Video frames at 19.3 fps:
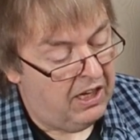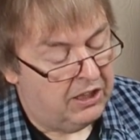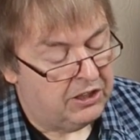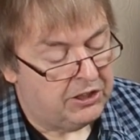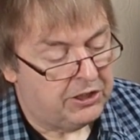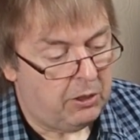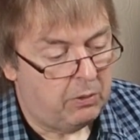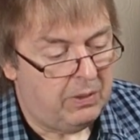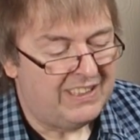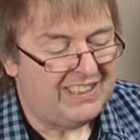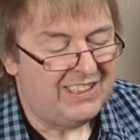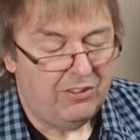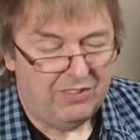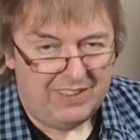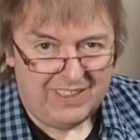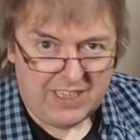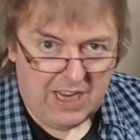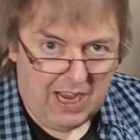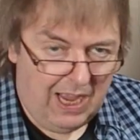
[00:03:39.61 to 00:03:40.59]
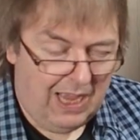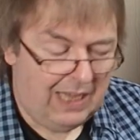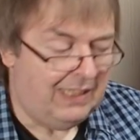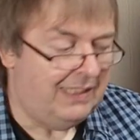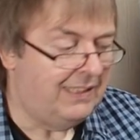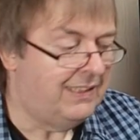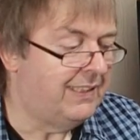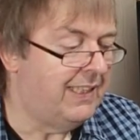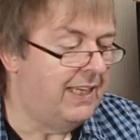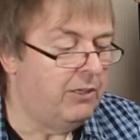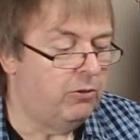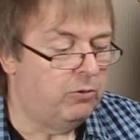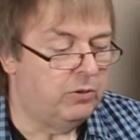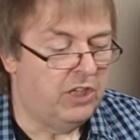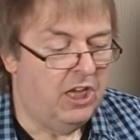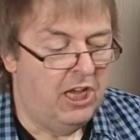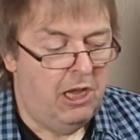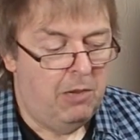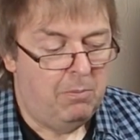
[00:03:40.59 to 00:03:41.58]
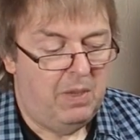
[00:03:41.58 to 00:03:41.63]
So it's not entirely
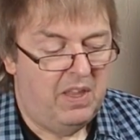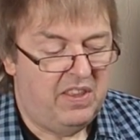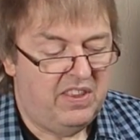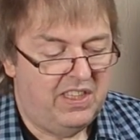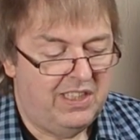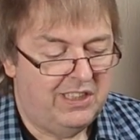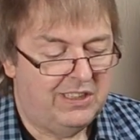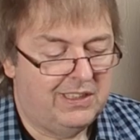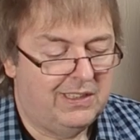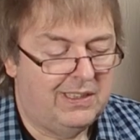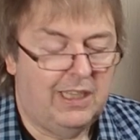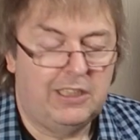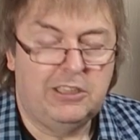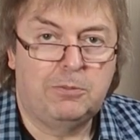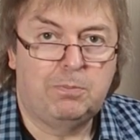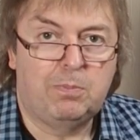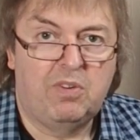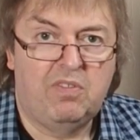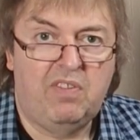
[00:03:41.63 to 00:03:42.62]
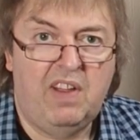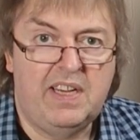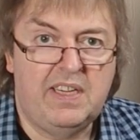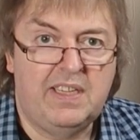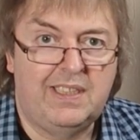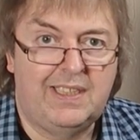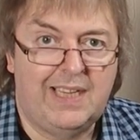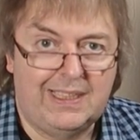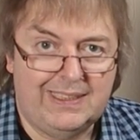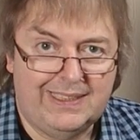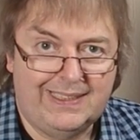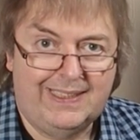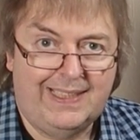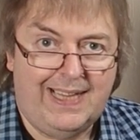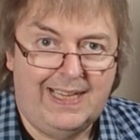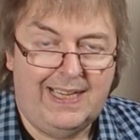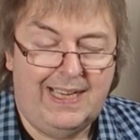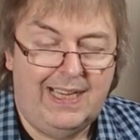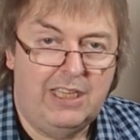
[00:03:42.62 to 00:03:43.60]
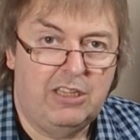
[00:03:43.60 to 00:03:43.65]
sealed, but this does prevent dust
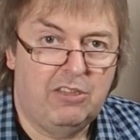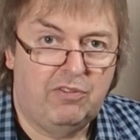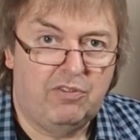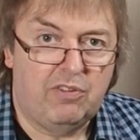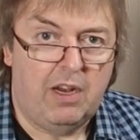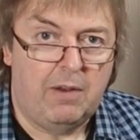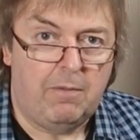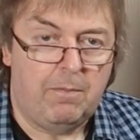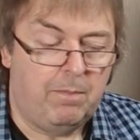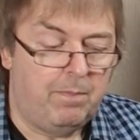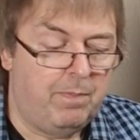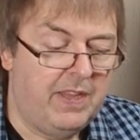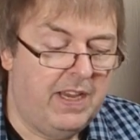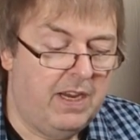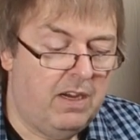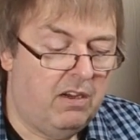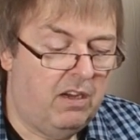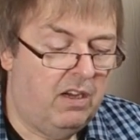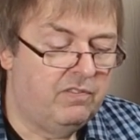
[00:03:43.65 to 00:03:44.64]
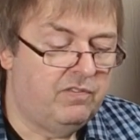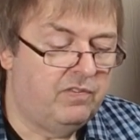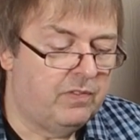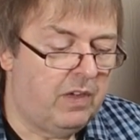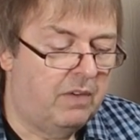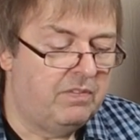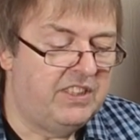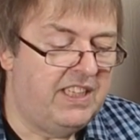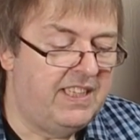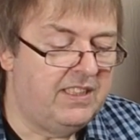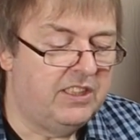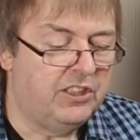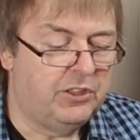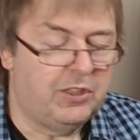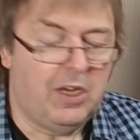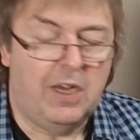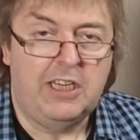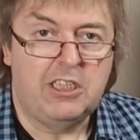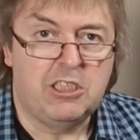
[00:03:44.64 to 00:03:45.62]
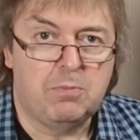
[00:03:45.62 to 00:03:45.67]
getting in the front. Now, I've seen
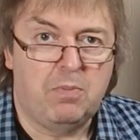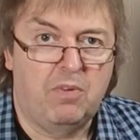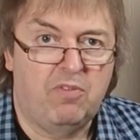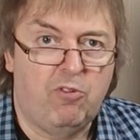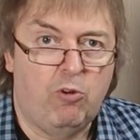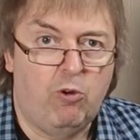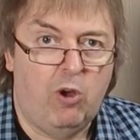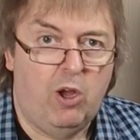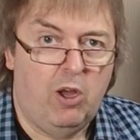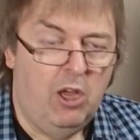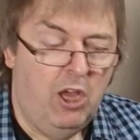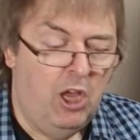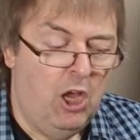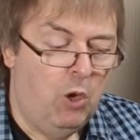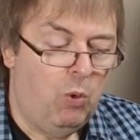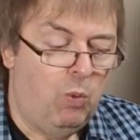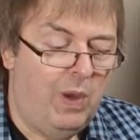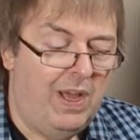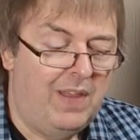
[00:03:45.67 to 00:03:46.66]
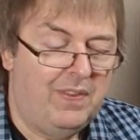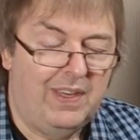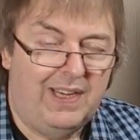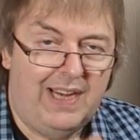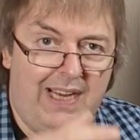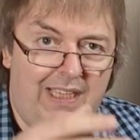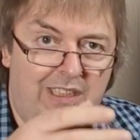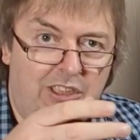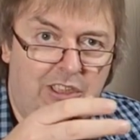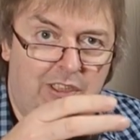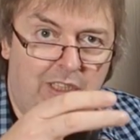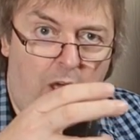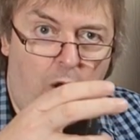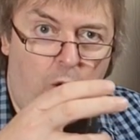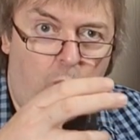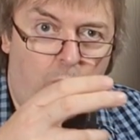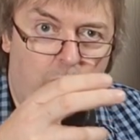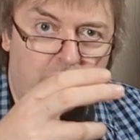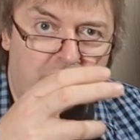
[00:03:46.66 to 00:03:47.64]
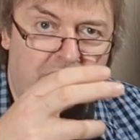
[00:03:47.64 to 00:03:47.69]
designs before where the lens, the
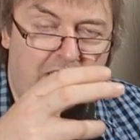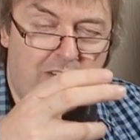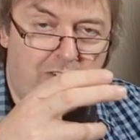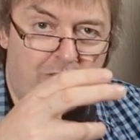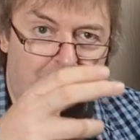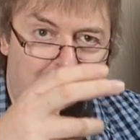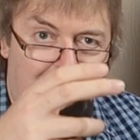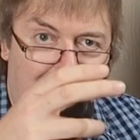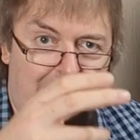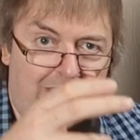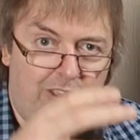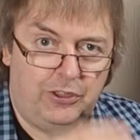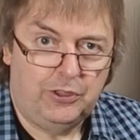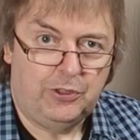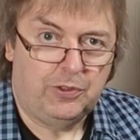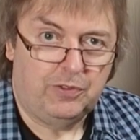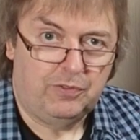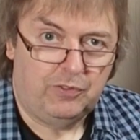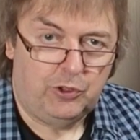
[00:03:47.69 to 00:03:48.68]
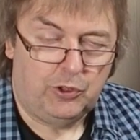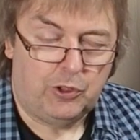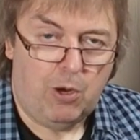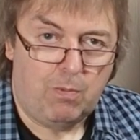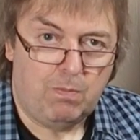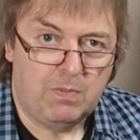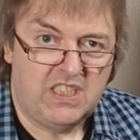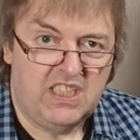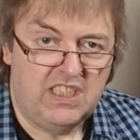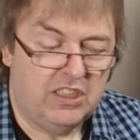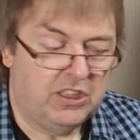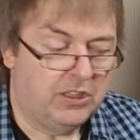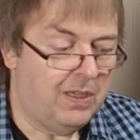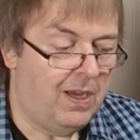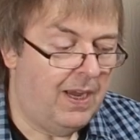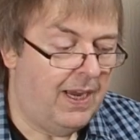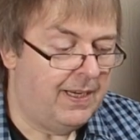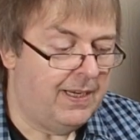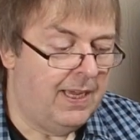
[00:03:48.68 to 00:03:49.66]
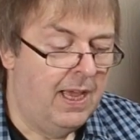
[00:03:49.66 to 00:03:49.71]
whole center of the lens sort of drops
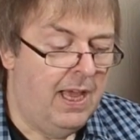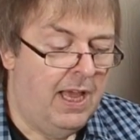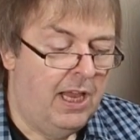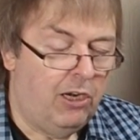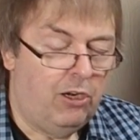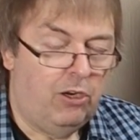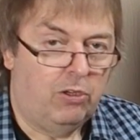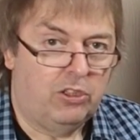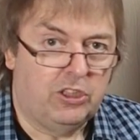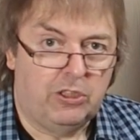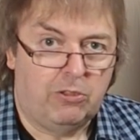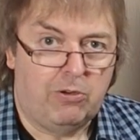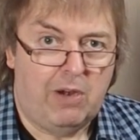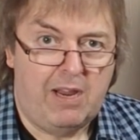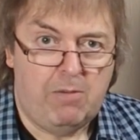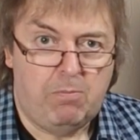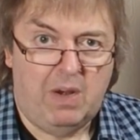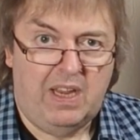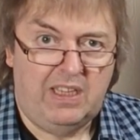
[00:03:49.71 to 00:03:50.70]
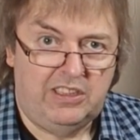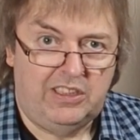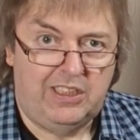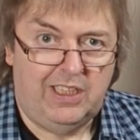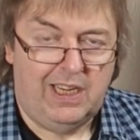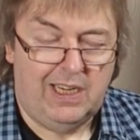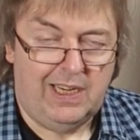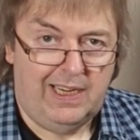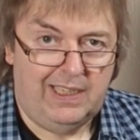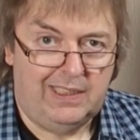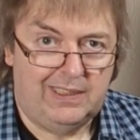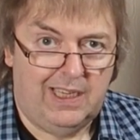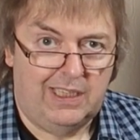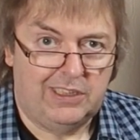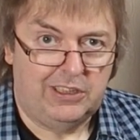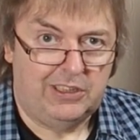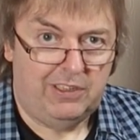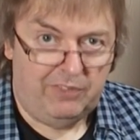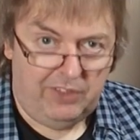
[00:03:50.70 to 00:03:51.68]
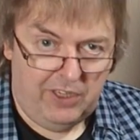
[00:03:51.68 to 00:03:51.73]
inside. Looks a great place to collect
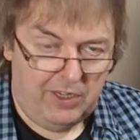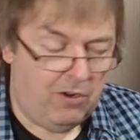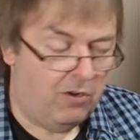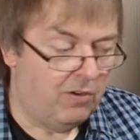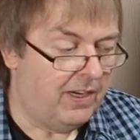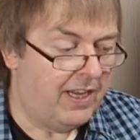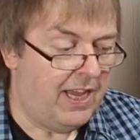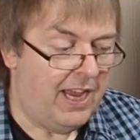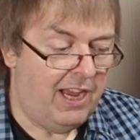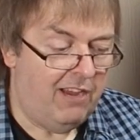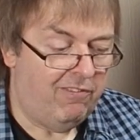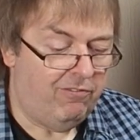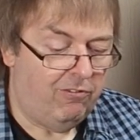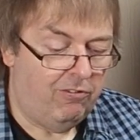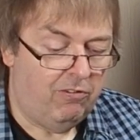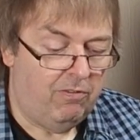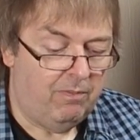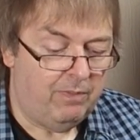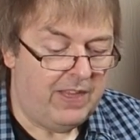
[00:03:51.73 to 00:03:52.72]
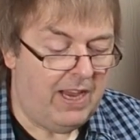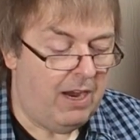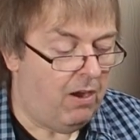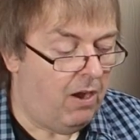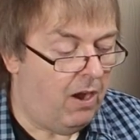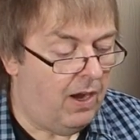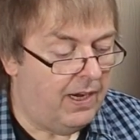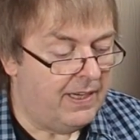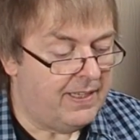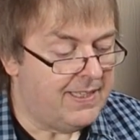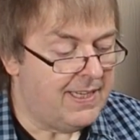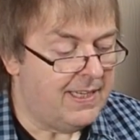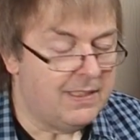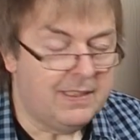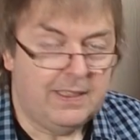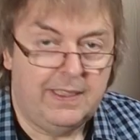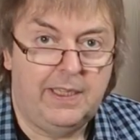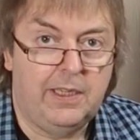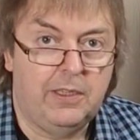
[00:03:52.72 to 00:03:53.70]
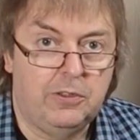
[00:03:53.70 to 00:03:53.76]
dust if you're not careful. Now, I
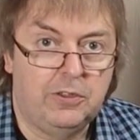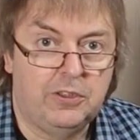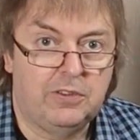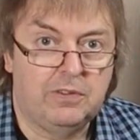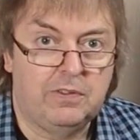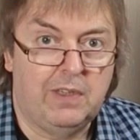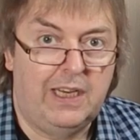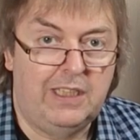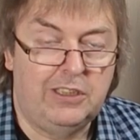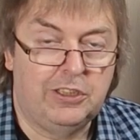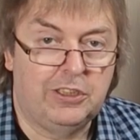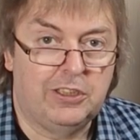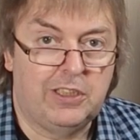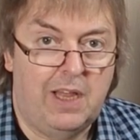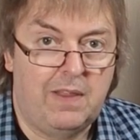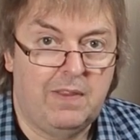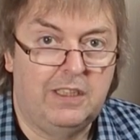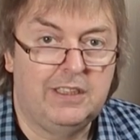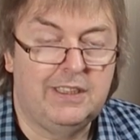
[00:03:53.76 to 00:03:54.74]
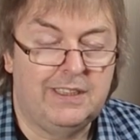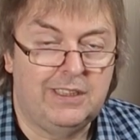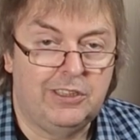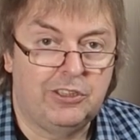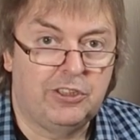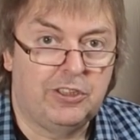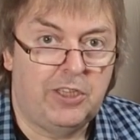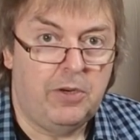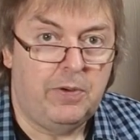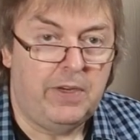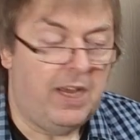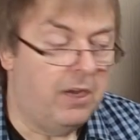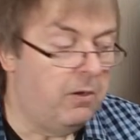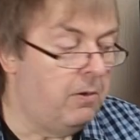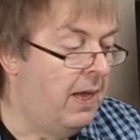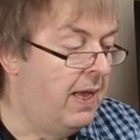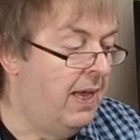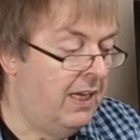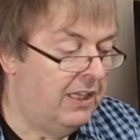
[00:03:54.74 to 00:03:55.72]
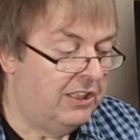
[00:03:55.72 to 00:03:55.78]
tend to use lenses like this in the
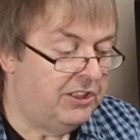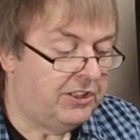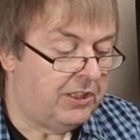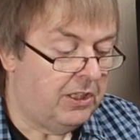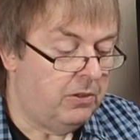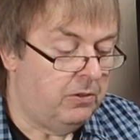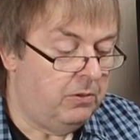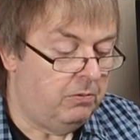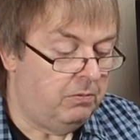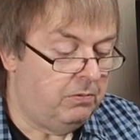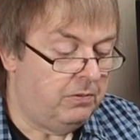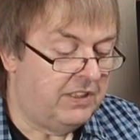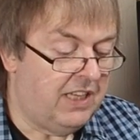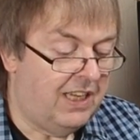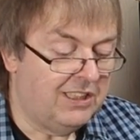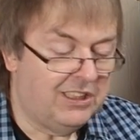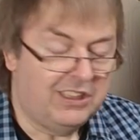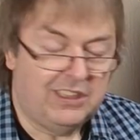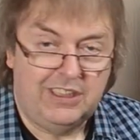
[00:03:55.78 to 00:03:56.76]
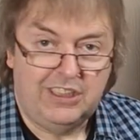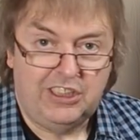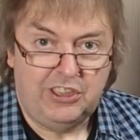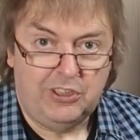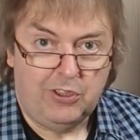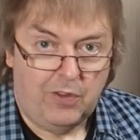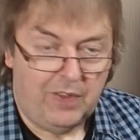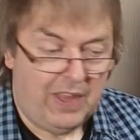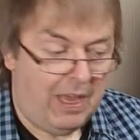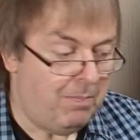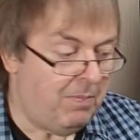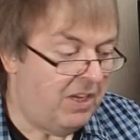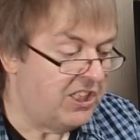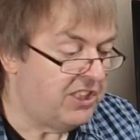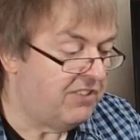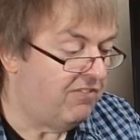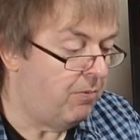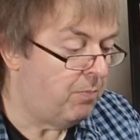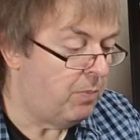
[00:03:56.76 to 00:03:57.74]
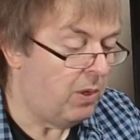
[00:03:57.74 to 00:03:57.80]
studio, so dust is not that
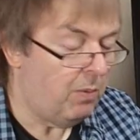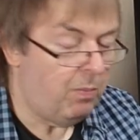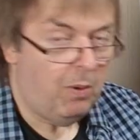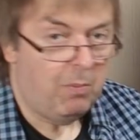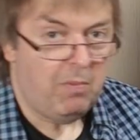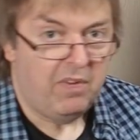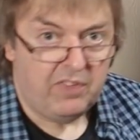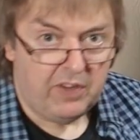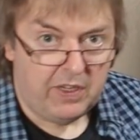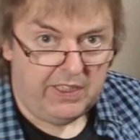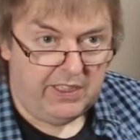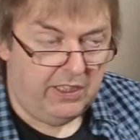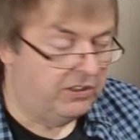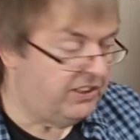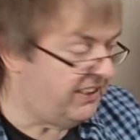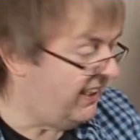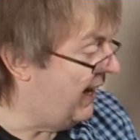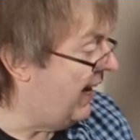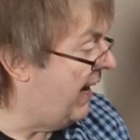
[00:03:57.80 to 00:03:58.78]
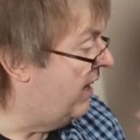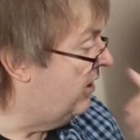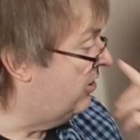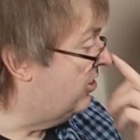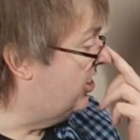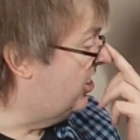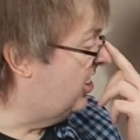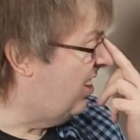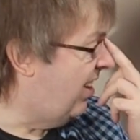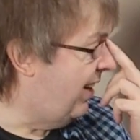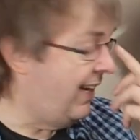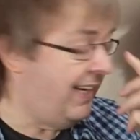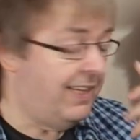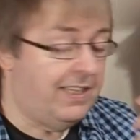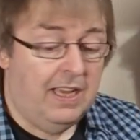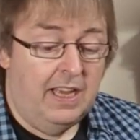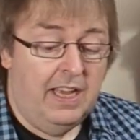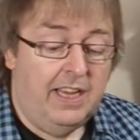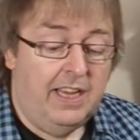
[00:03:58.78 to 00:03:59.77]
much of a problem. If you're using it outside,